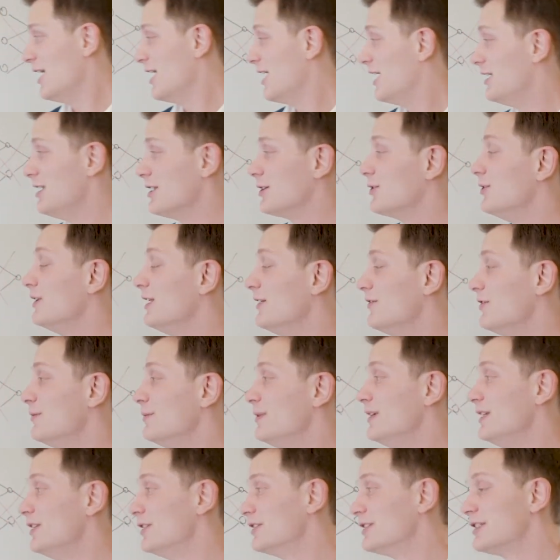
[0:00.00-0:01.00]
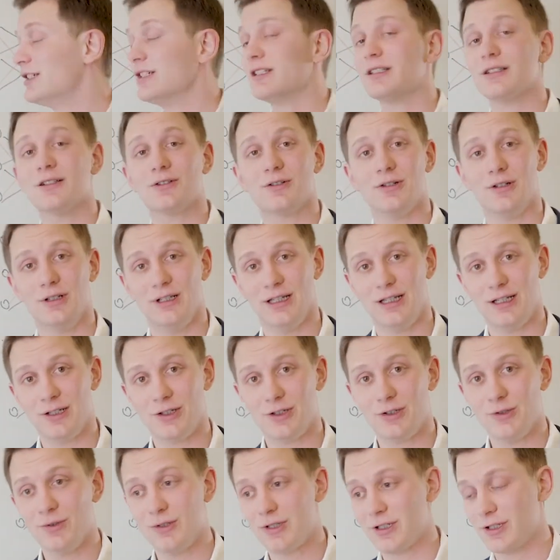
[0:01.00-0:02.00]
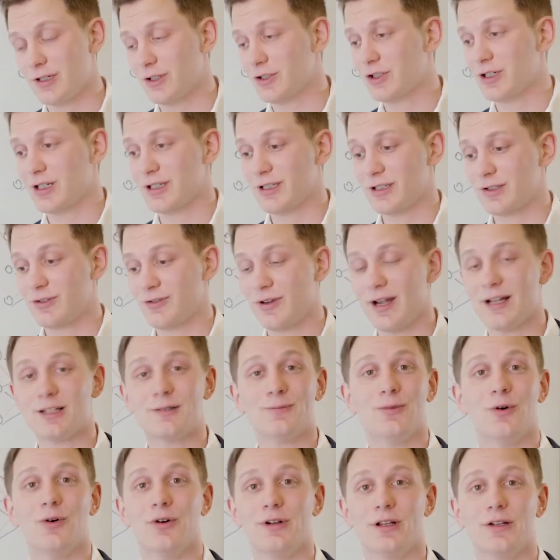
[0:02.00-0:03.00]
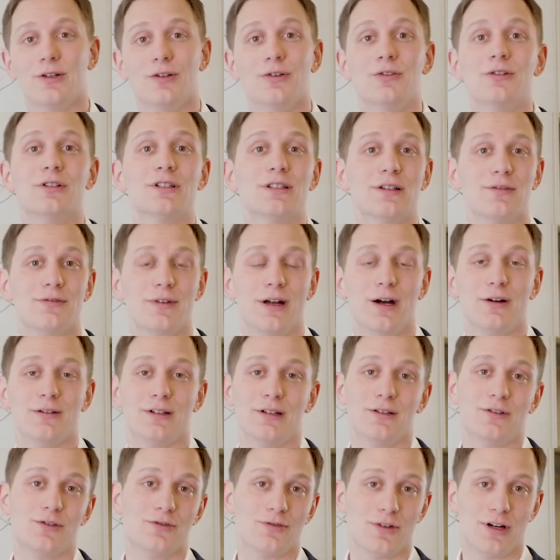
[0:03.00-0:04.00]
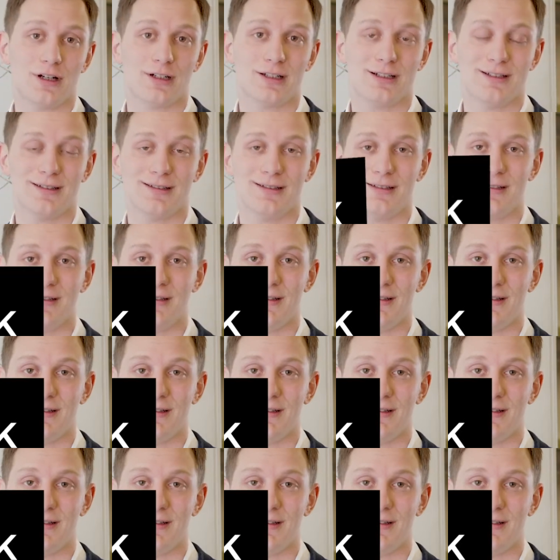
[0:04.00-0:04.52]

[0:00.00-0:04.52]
and it could even be logistical issues such as transporting goods around in trucks.